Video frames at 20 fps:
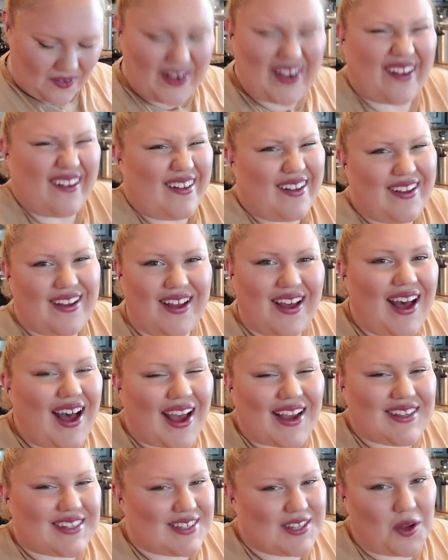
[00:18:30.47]
Well,
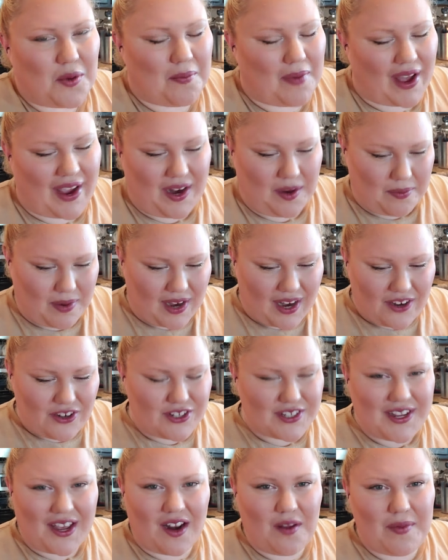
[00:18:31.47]
I still might, but I
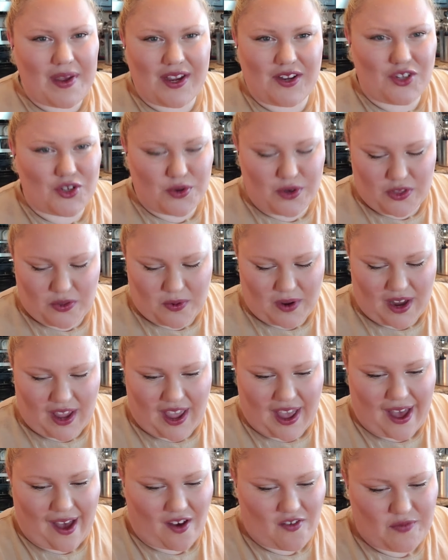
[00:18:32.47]
just kind of make do with what I
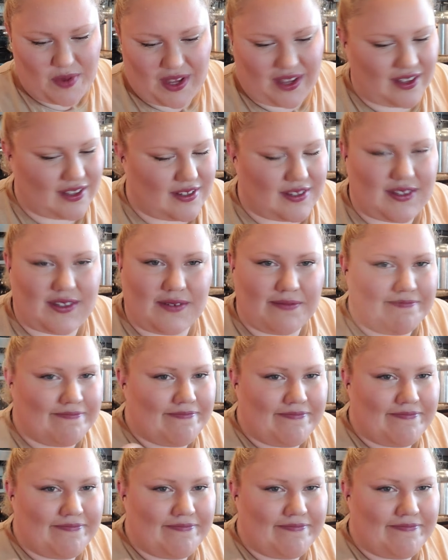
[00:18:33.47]
have, because